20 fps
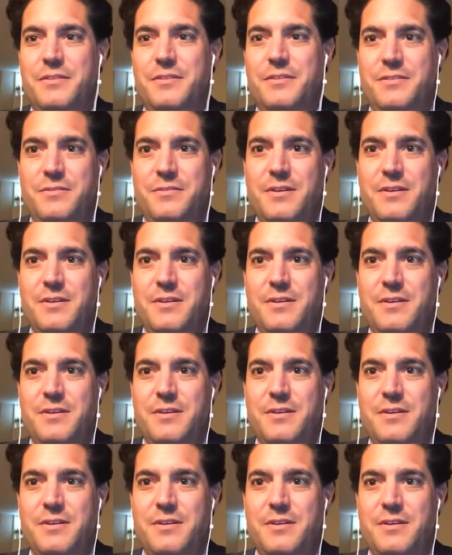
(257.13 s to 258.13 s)
you guys
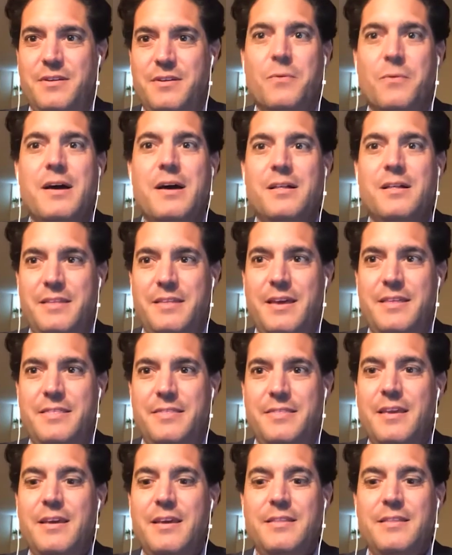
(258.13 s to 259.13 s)
are doing well
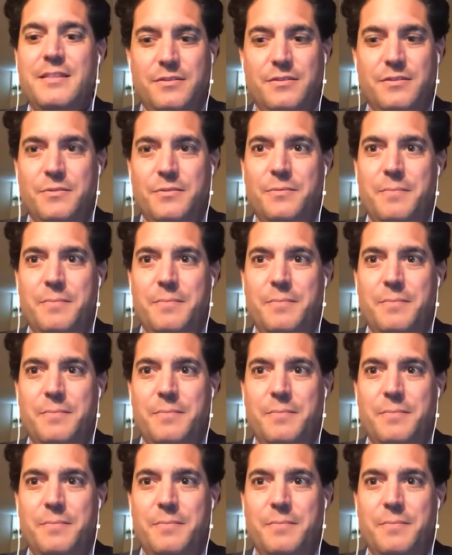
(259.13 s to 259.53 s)
and